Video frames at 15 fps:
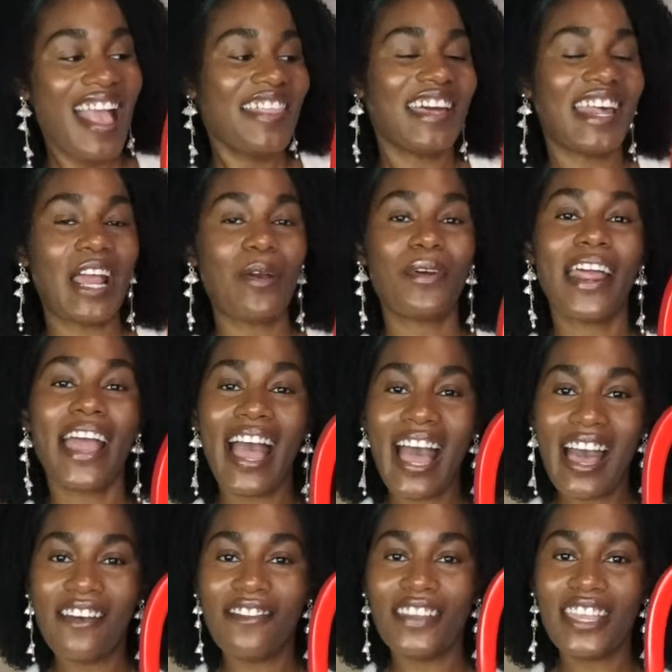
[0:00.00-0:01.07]
that I would
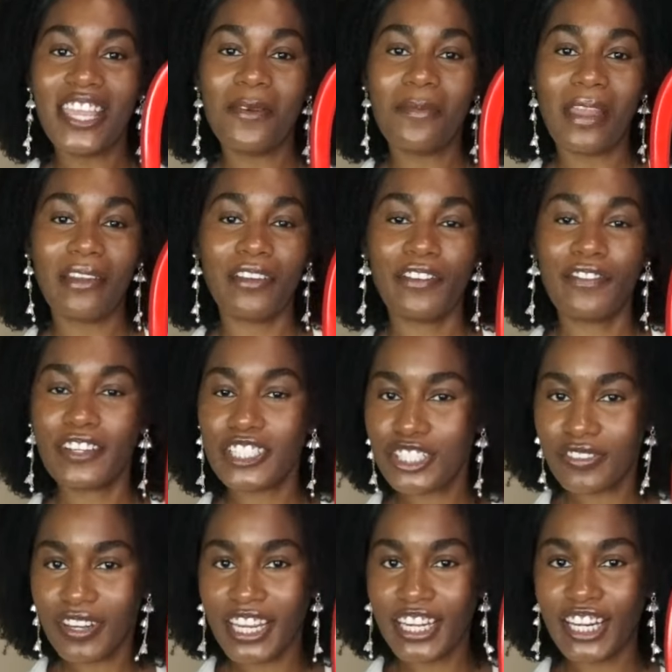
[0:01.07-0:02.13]
have in my
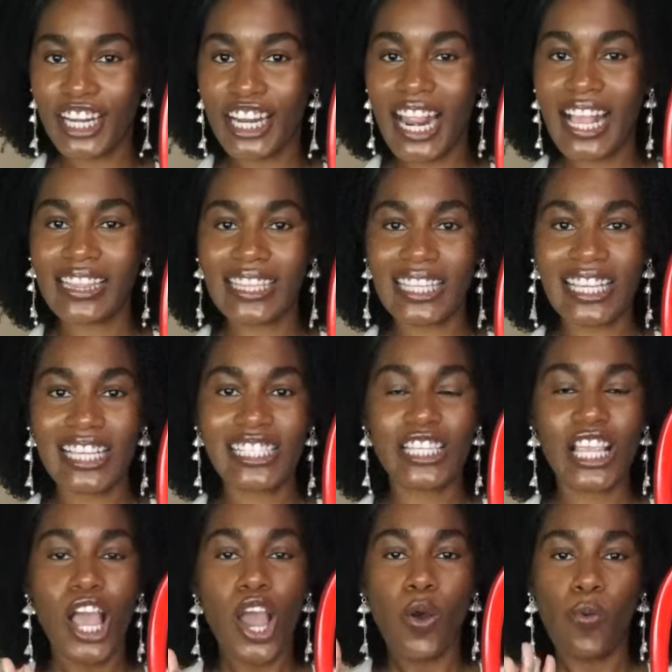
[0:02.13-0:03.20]
refrigerator at least
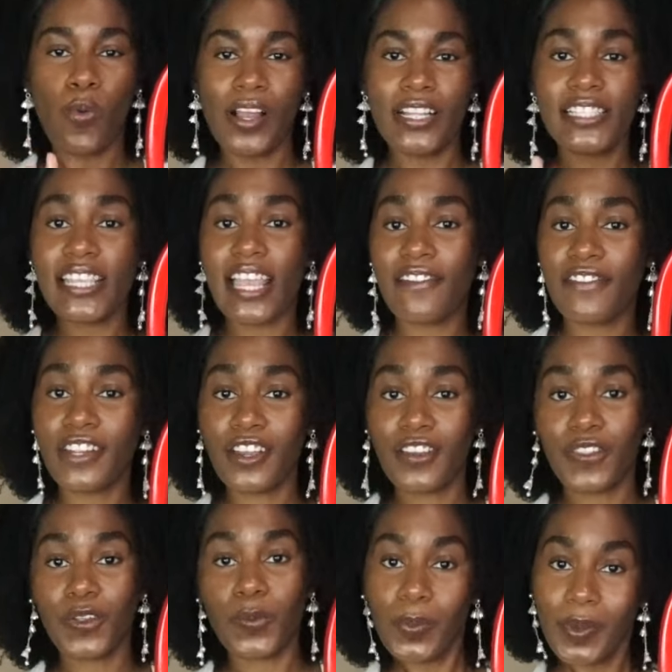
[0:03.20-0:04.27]
once every
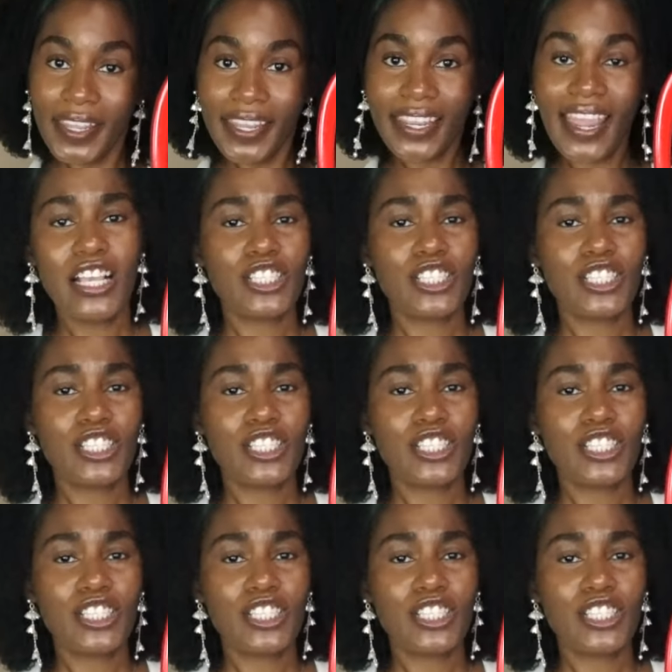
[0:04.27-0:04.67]
other week.